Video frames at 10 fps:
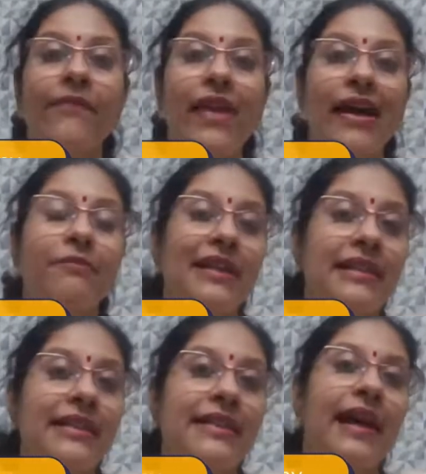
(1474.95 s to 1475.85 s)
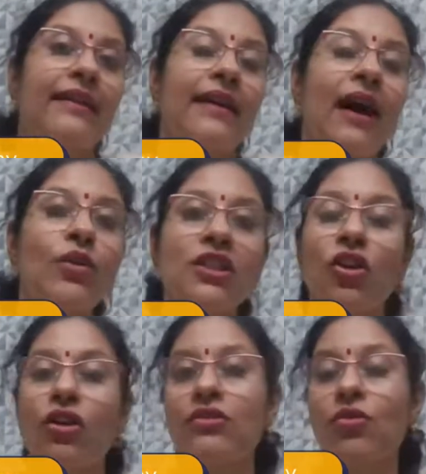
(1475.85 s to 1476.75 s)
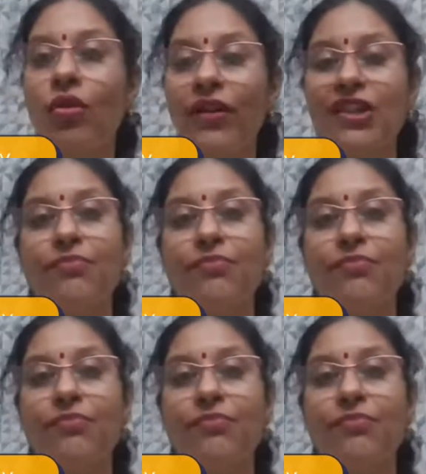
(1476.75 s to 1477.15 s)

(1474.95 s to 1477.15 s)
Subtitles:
That means that how is your story's